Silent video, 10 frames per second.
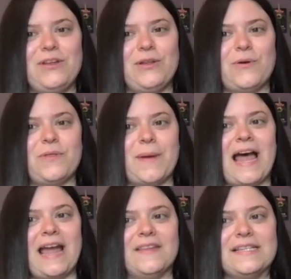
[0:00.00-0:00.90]
you know, the
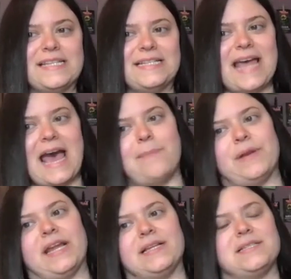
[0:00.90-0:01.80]
behind the scenes
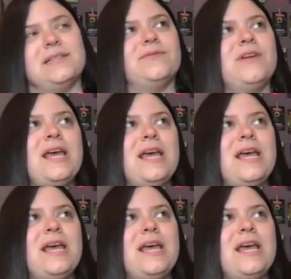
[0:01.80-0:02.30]
happenings of